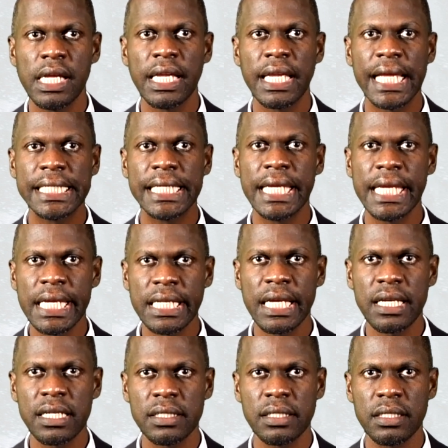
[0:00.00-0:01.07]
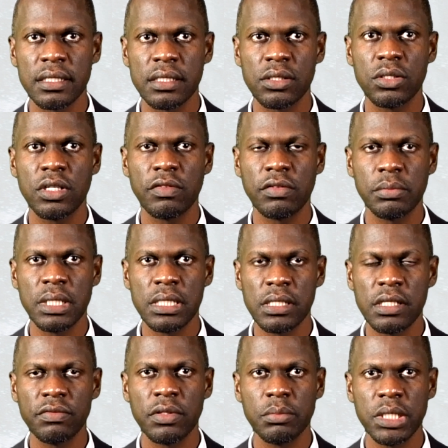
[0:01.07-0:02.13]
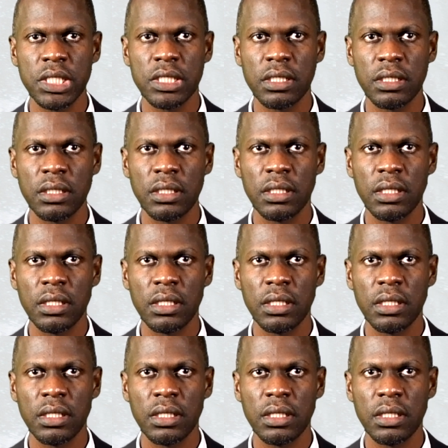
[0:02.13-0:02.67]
can gain access to government information.